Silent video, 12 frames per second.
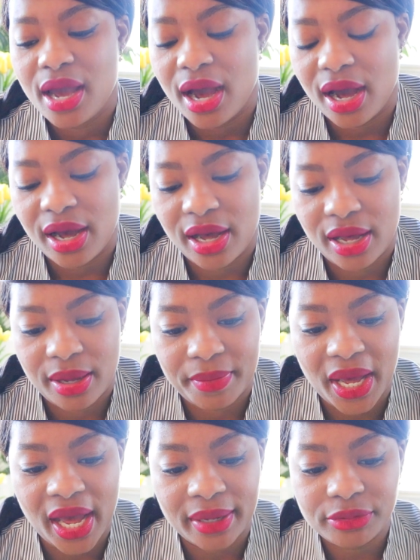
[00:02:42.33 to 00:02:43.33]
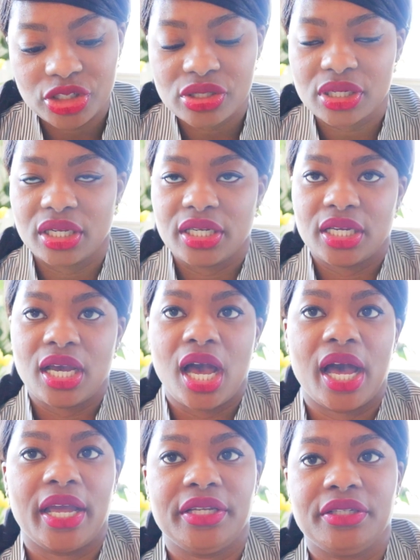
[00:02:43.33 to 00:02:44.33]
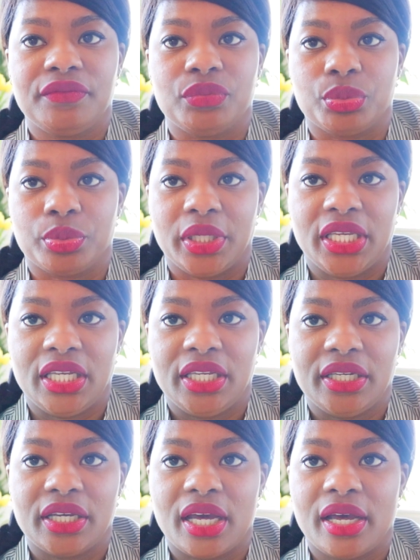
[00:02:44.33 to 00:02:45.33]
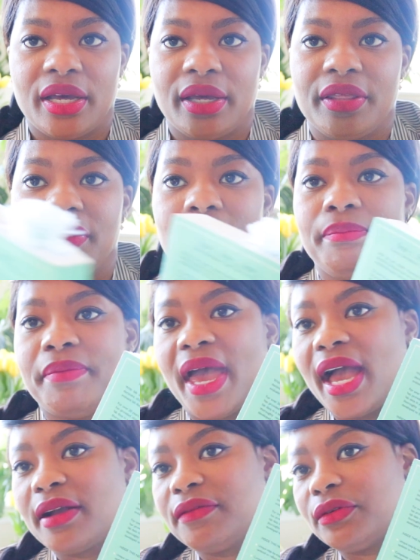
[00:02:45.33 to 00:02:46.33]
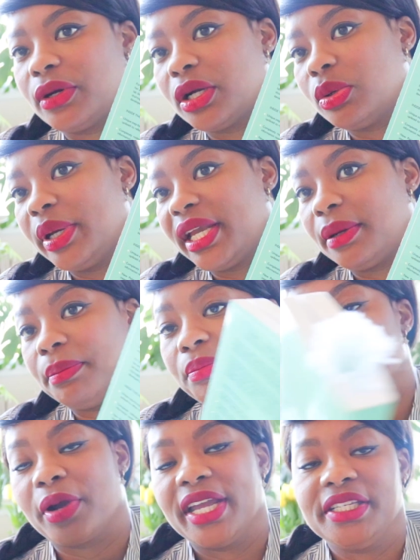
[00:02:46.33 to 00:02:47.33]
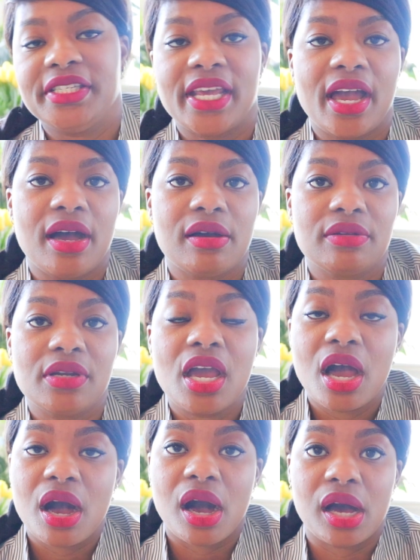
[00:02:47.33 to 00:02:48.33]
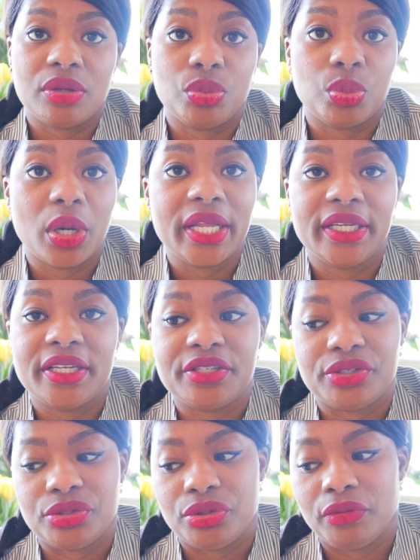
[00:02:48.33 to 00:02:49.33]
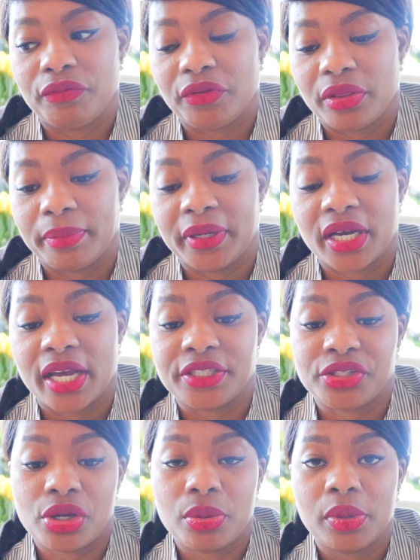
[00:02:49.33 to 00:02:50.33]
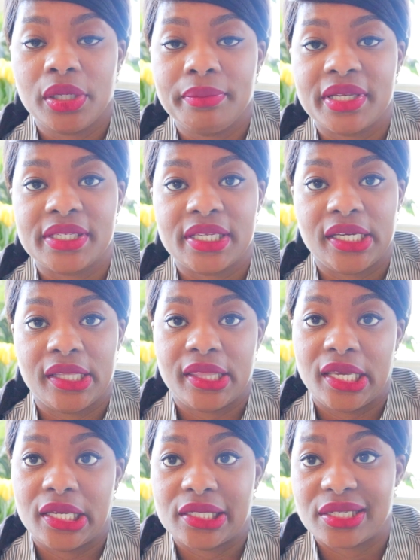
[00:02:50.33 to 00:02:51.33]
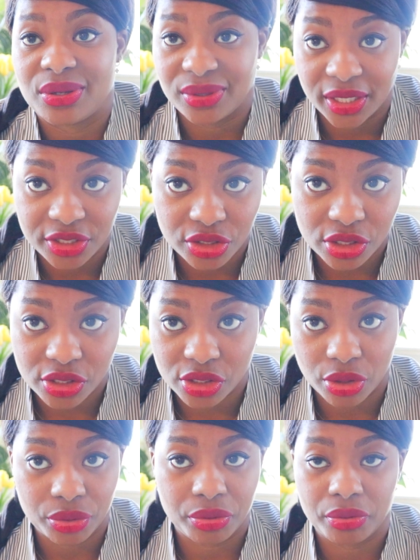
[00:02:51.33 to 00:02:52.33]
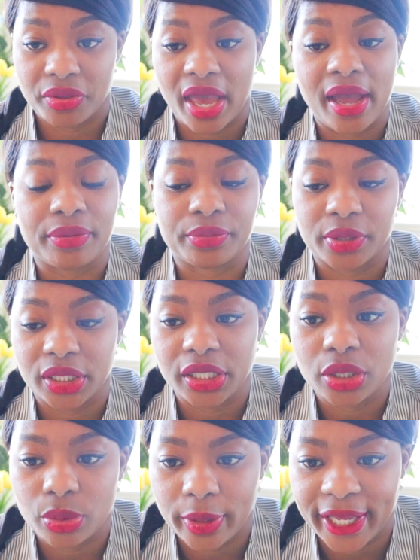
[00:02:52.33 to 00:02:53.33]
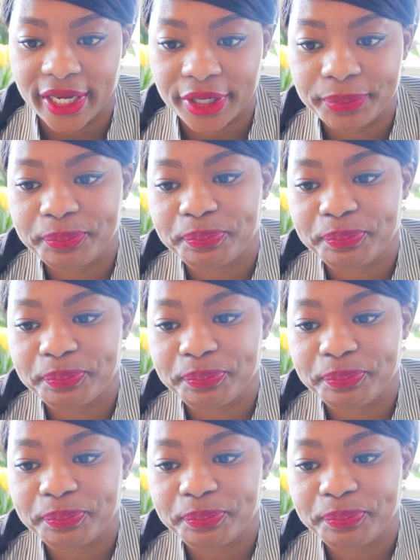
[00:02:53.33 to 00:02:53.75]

Um, I'm just gonna kind of read uh, the back for a quick breakdown on what is new for the book. I don't want to miss anything, so let's just go through that really quick.